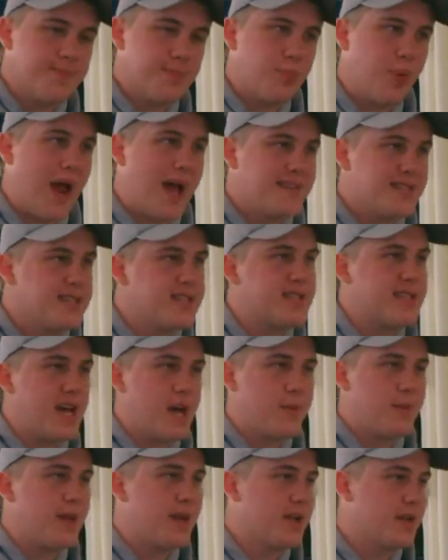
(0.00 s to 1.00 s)
brassy
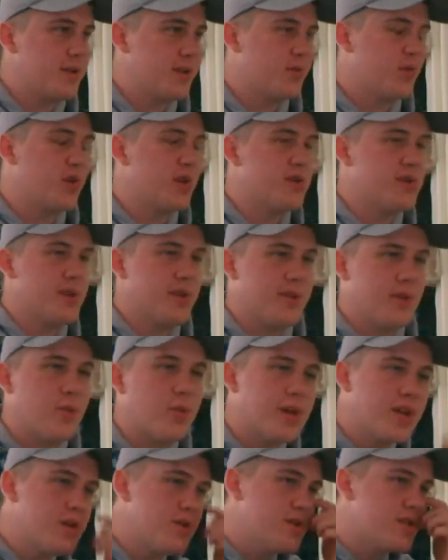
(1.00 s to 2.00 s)
sound that
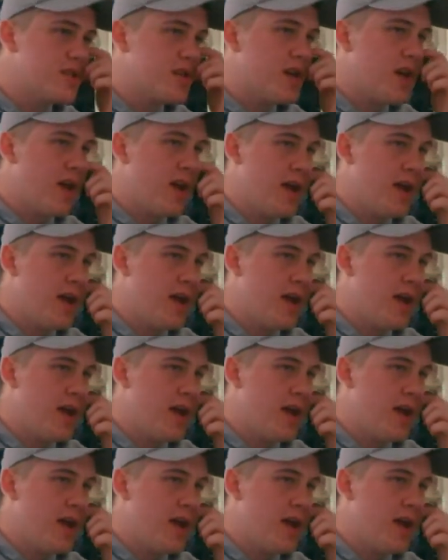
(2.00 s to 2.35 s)
we used.